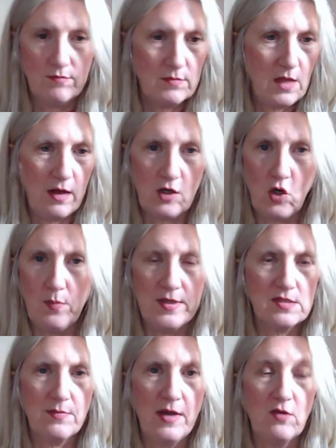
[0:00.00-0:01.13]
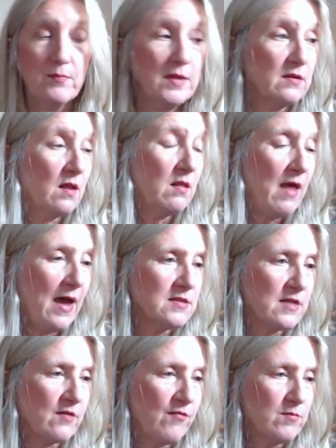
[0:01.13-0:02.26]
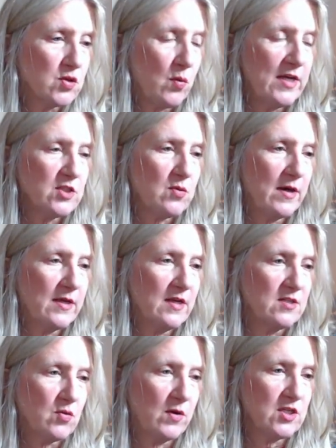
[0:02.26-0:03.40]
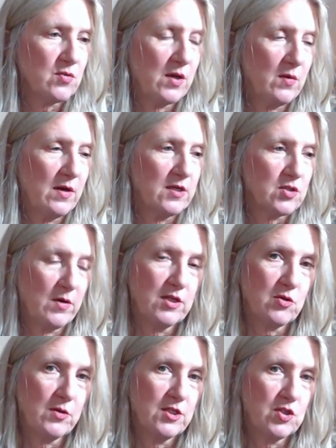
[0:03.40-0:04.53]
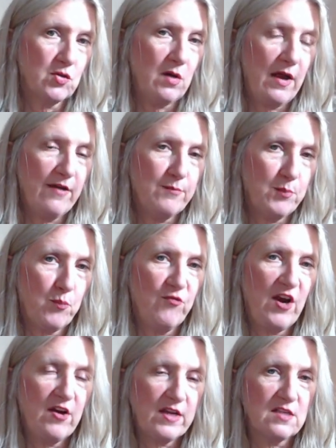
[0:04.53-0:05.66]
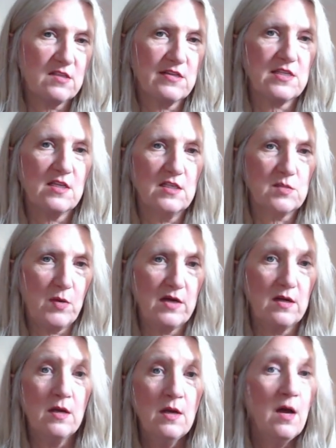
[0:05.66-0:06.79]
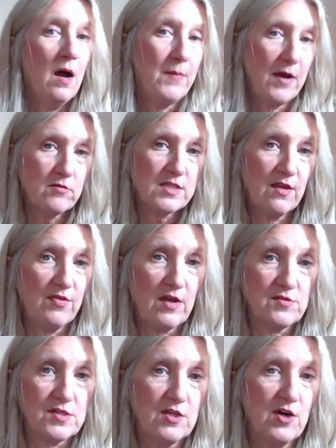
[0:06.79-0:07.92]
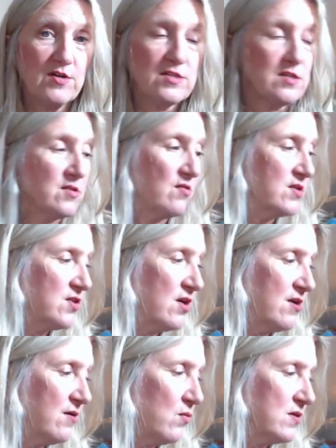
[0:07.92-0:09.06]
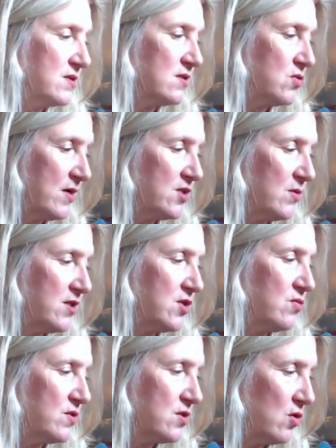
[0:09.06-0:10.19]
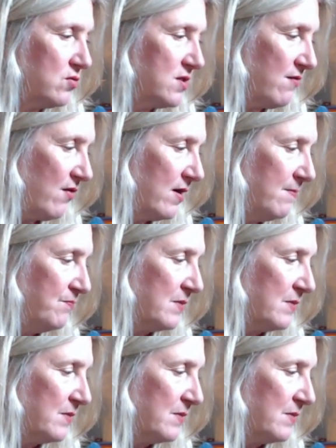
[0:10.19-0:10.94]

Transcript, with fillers: not a copious amount, but the last, like from 2020 and 2021 and 2022, I have very consistently spun about 10,000 yards. So this year was 2022 was no different.